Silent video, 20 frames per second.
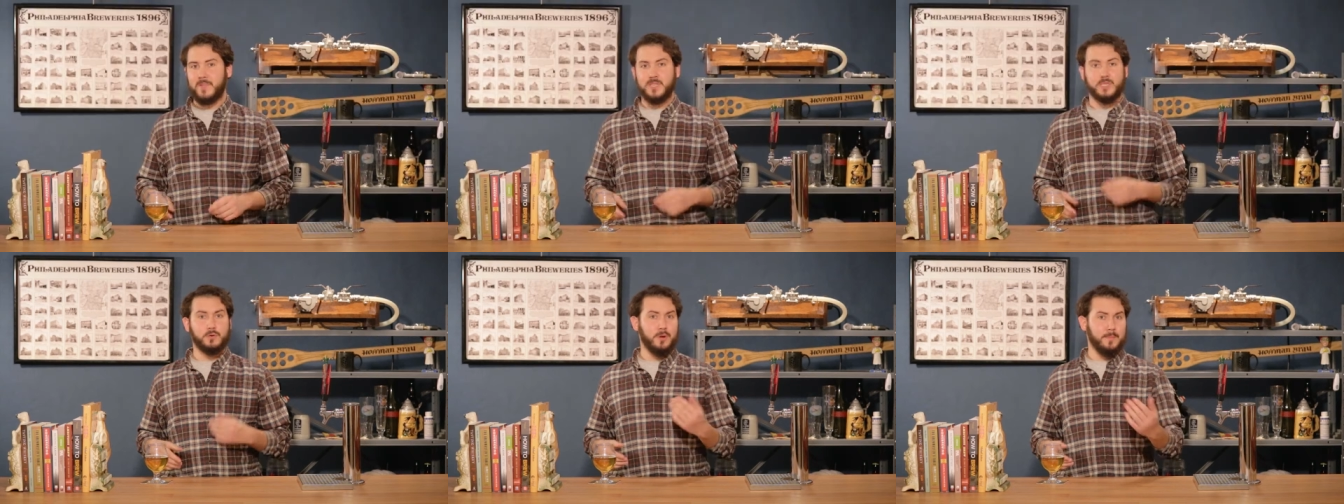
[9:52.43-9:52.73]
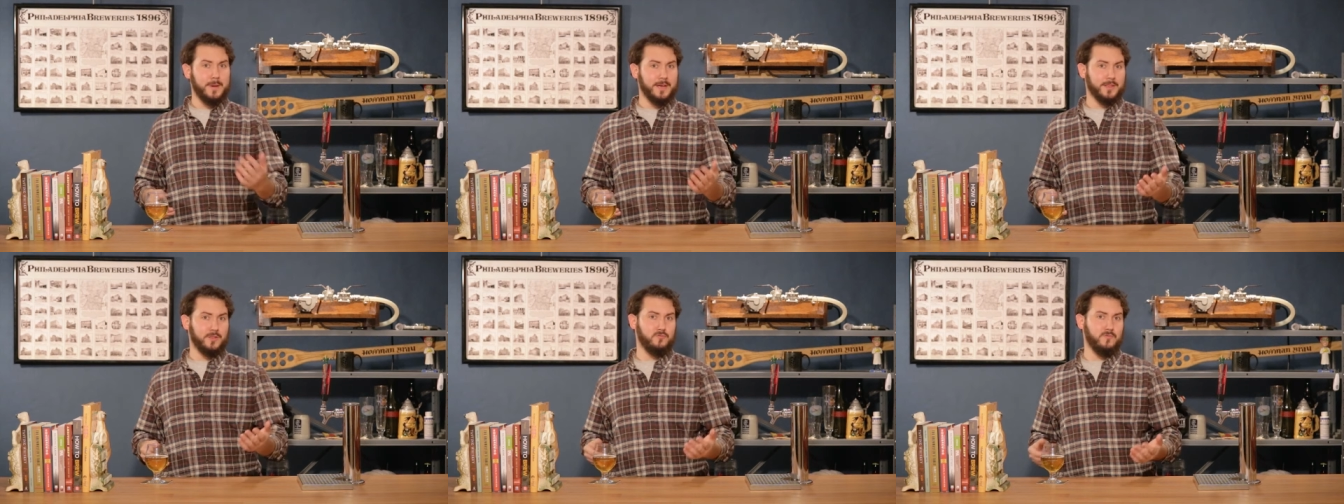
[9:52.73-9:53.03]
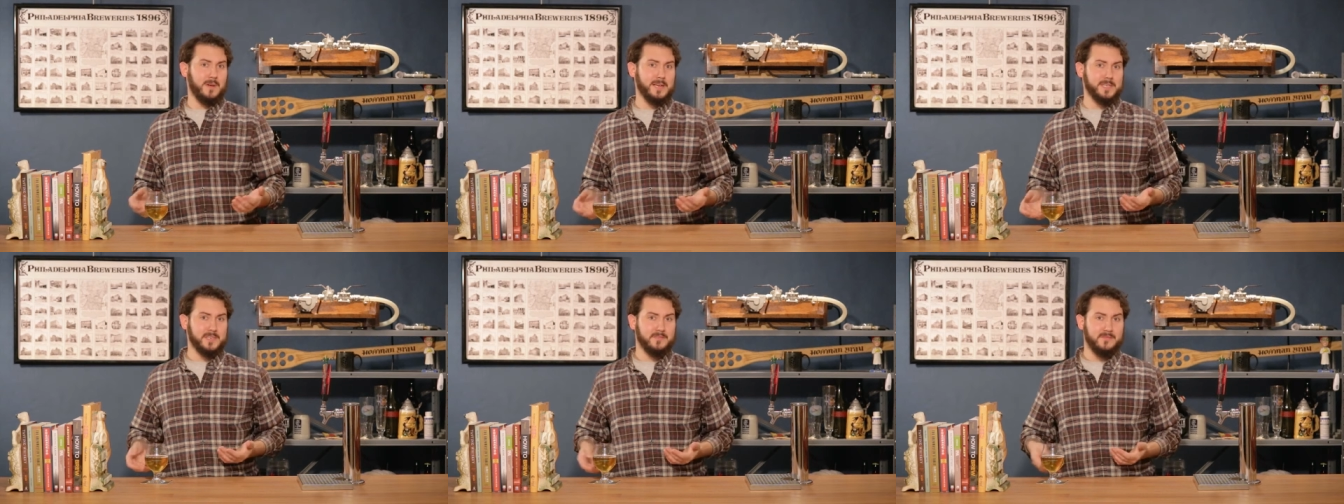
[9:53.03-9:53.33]
So what about the
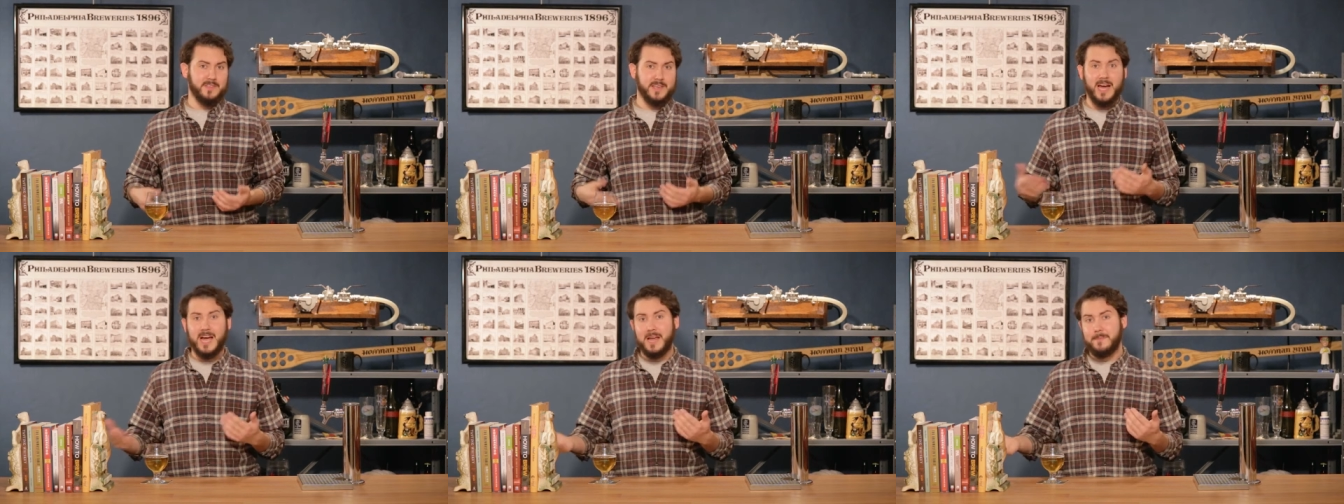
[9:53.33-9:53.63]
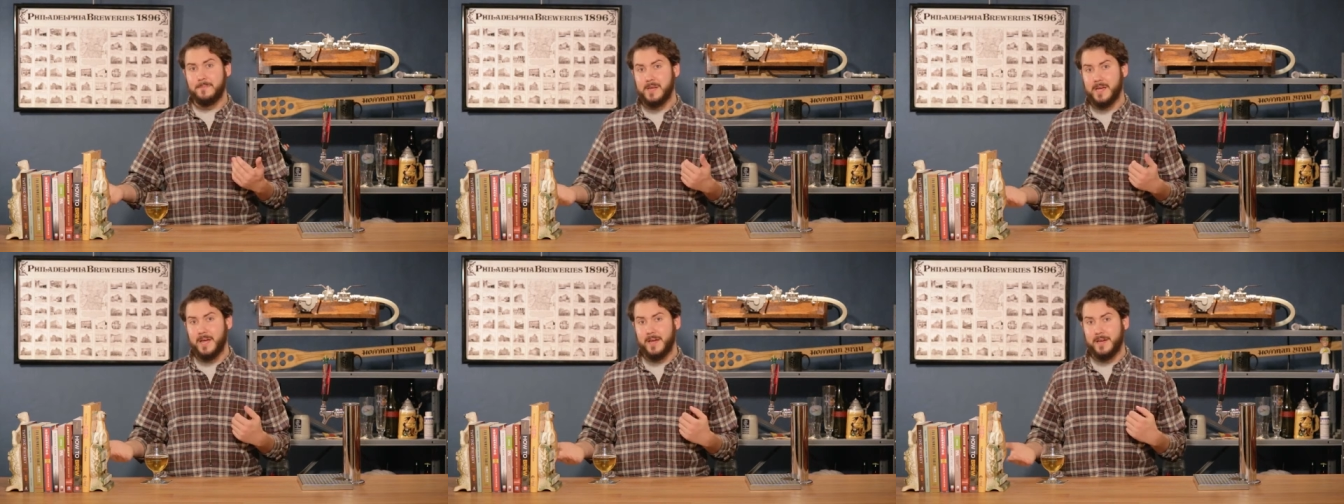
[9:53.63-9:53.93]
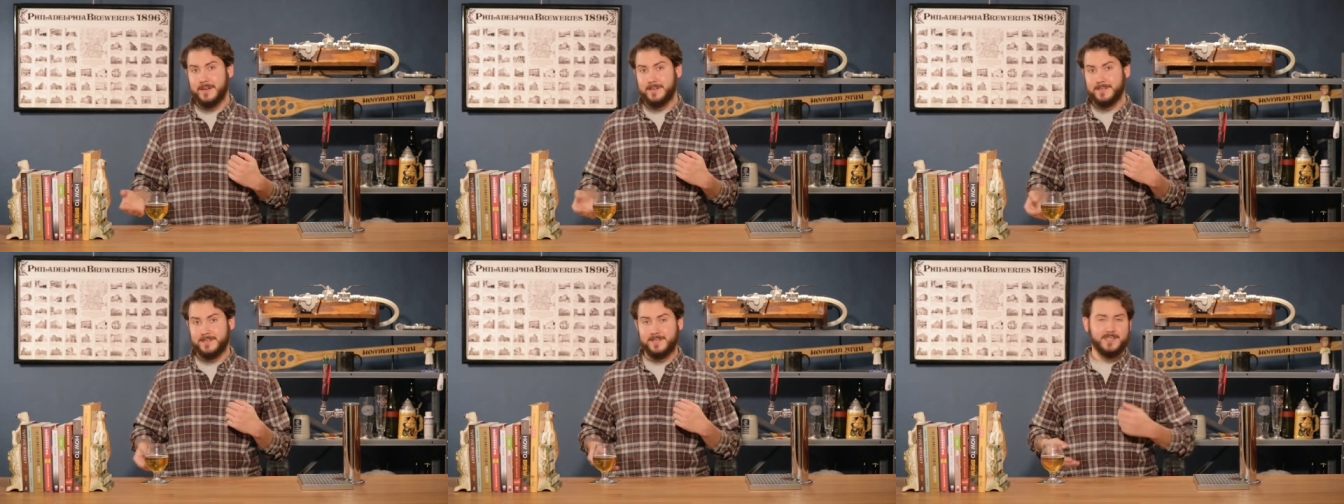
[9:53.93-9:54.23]
rest of the
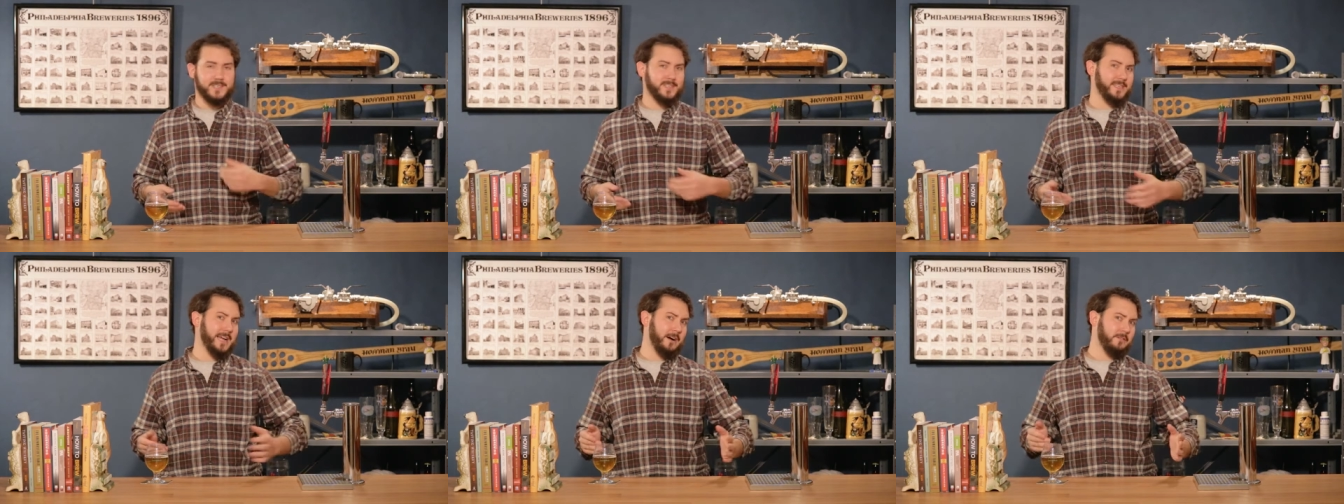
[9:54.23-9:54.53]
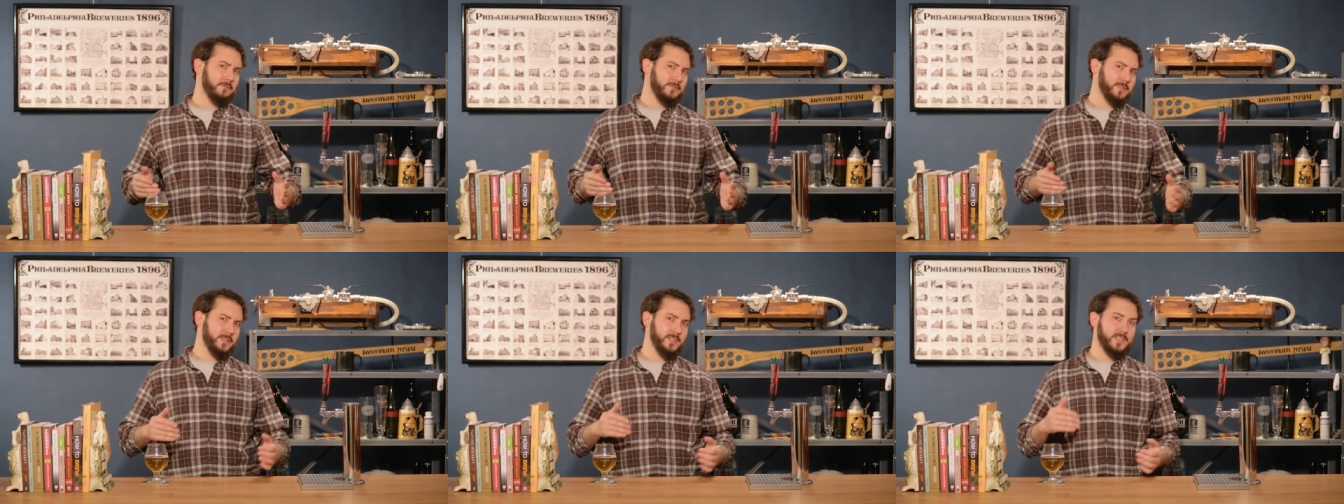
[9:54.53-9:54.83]
IPAs, the stouts,